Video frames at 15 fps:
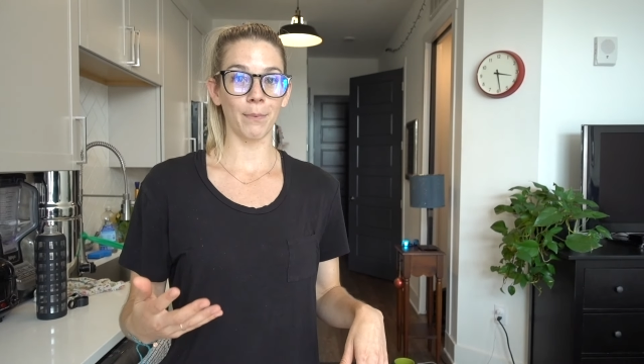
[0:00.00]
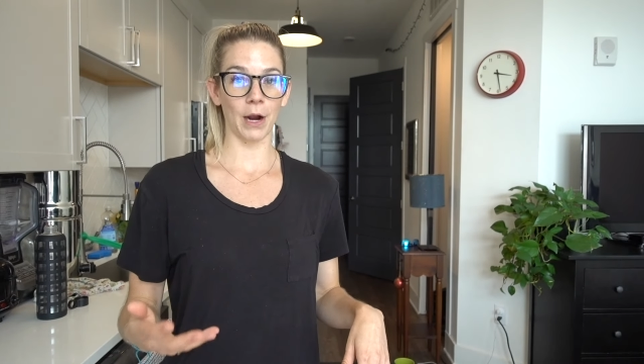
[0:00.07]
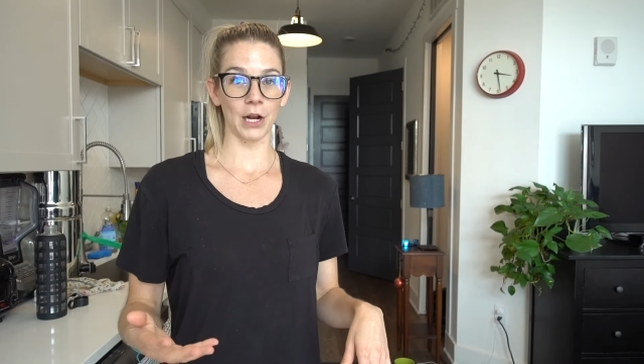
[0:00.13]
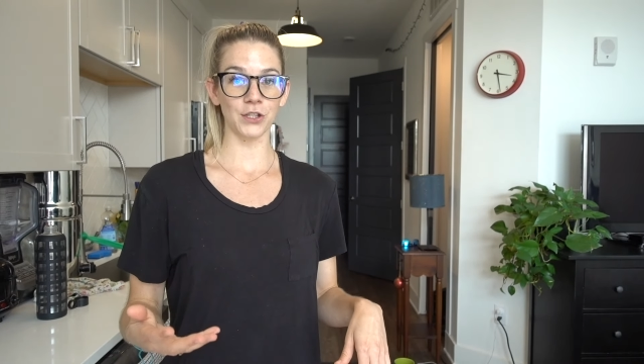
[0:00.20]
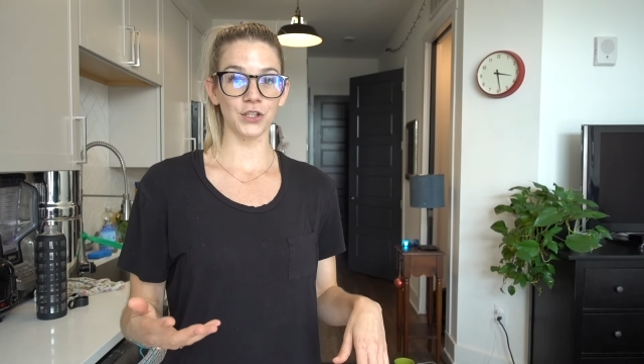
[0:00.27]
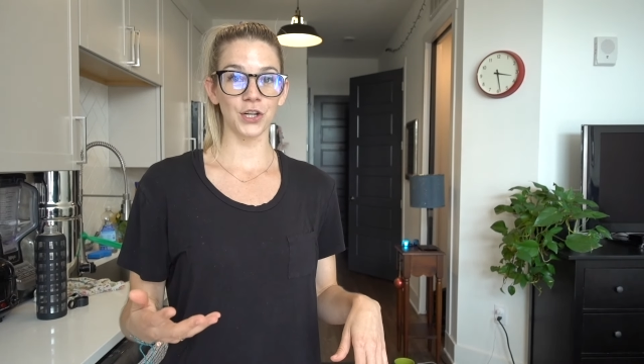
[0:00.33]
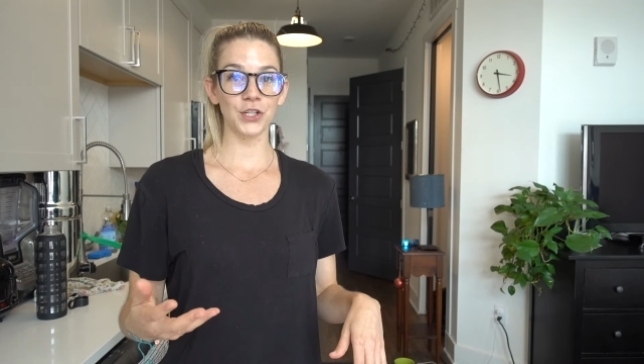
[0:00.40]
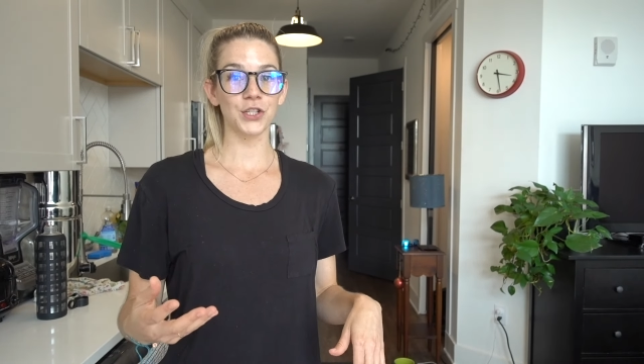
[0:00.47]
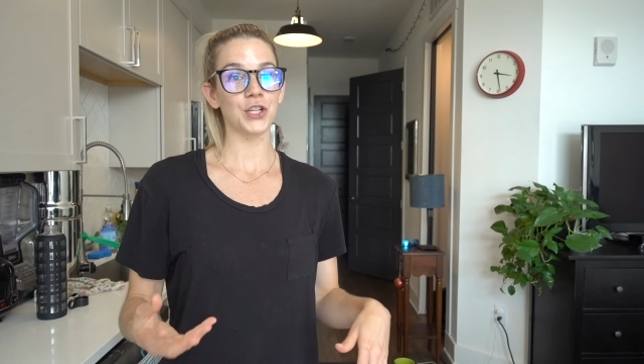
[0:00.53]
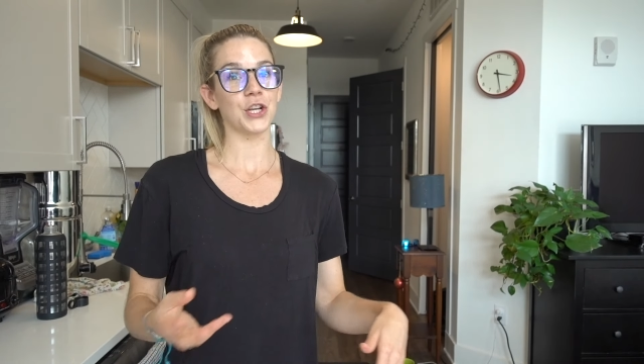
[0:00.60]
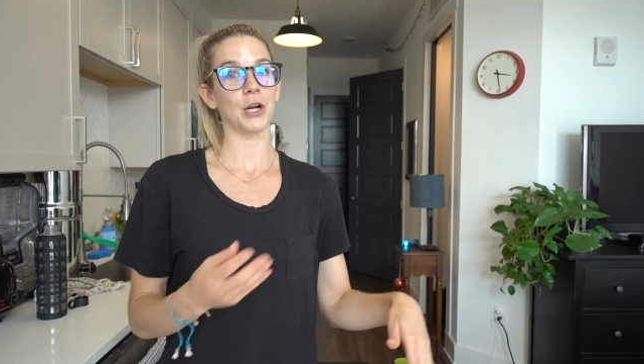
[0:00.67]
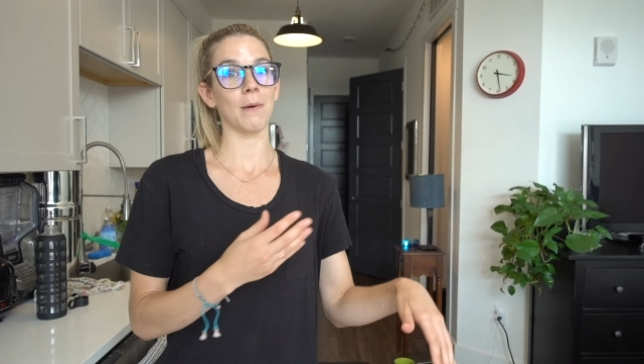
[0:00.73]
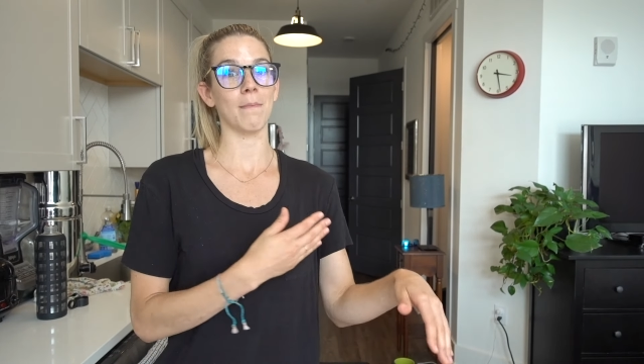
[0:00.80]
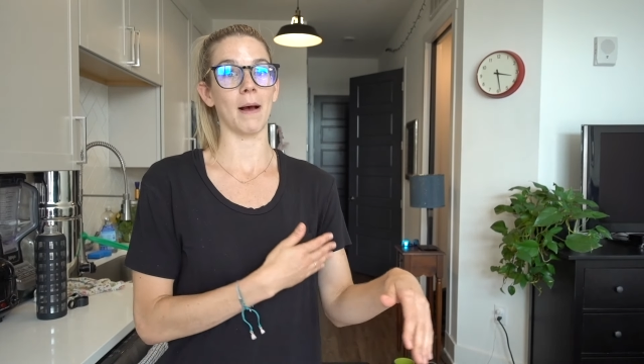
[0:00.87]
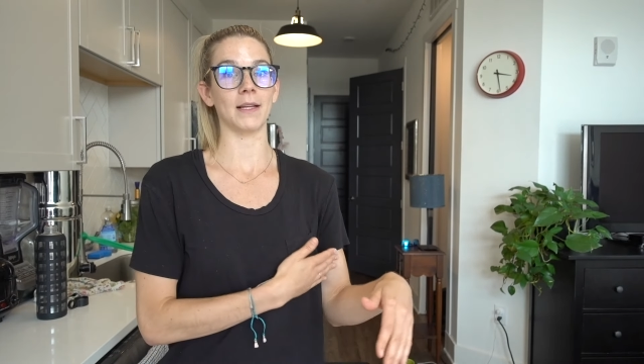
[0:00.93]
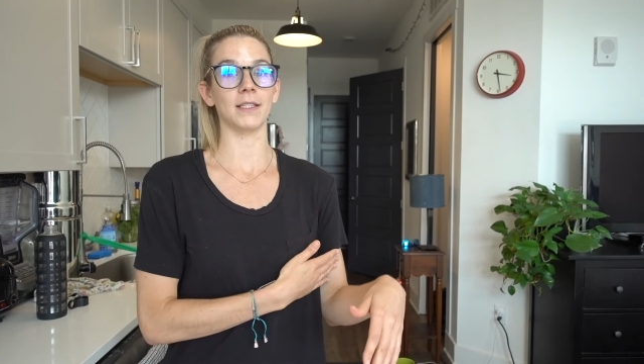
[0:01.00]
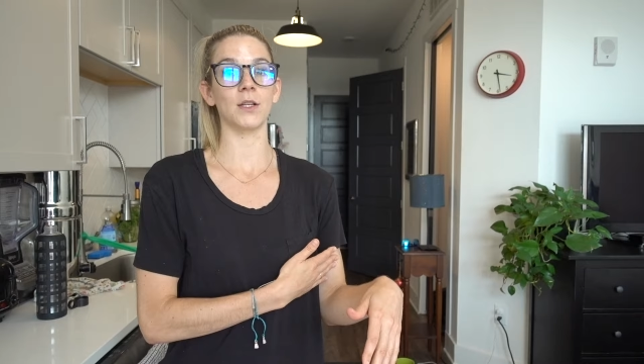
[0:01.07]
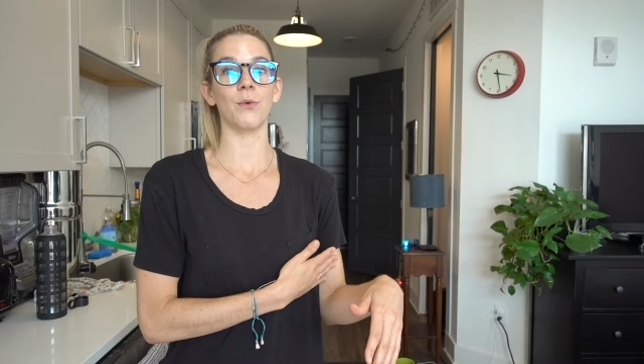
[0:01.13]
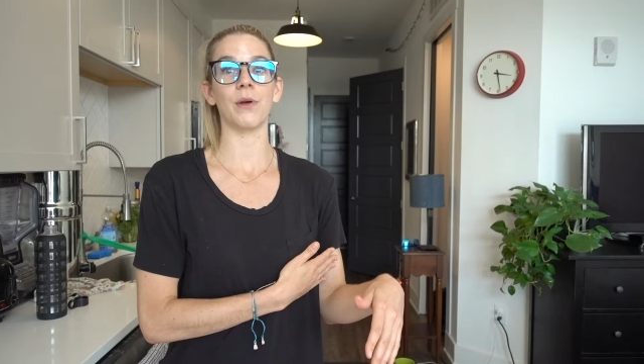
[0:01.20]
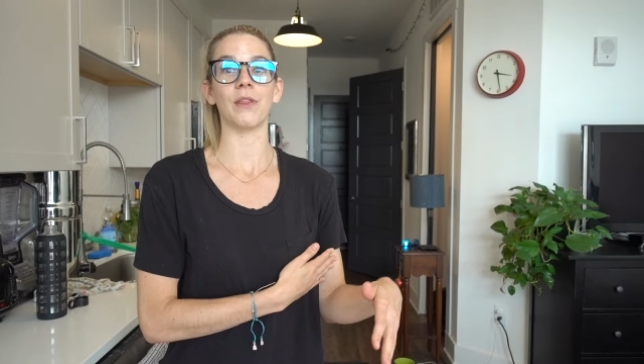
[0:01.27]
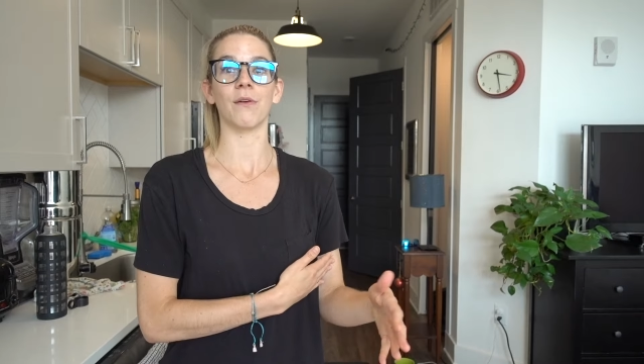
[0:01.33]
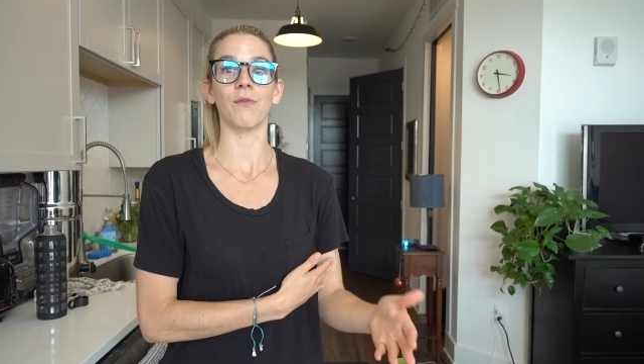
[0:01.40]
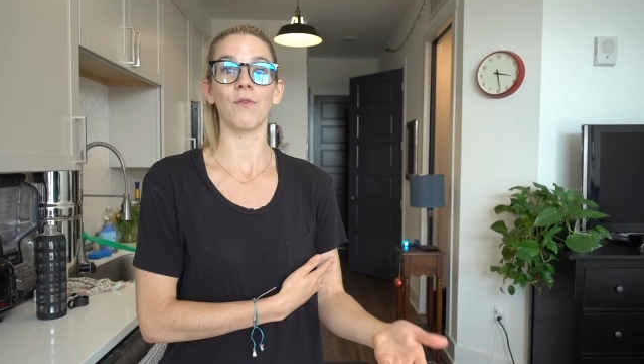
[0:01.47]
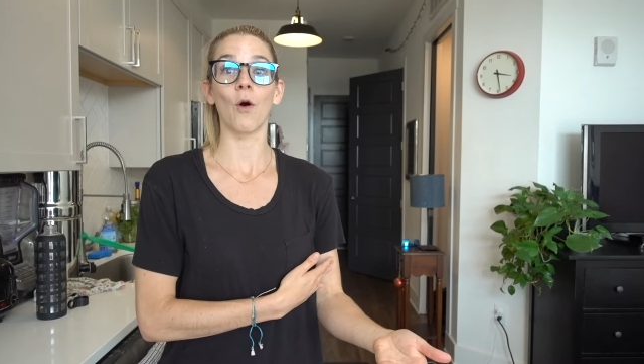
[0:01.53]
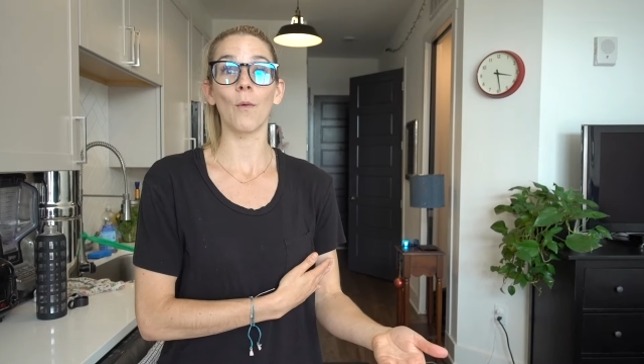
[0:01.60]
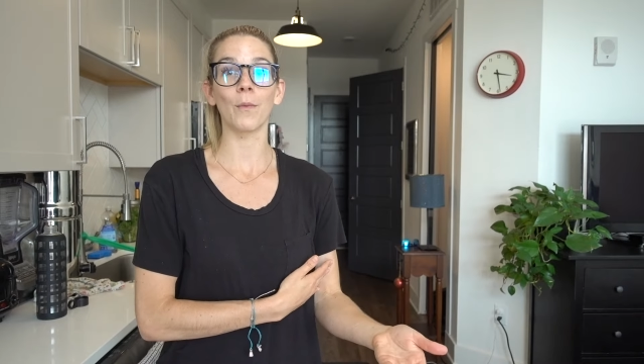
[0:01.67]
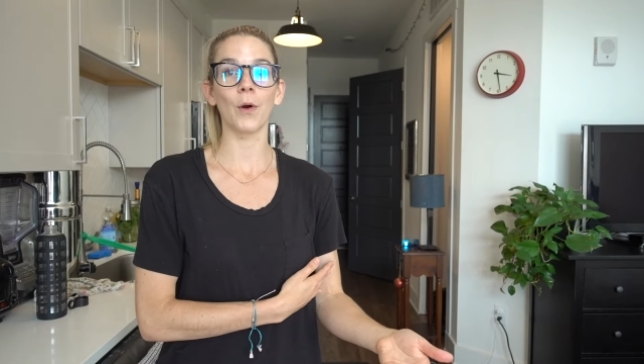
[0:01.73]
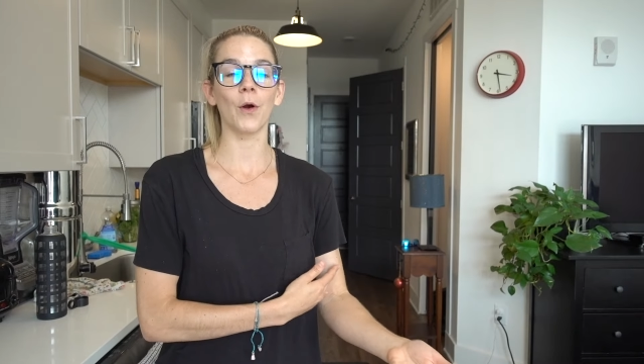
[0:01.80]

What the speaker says: pressure to your muscle with a foam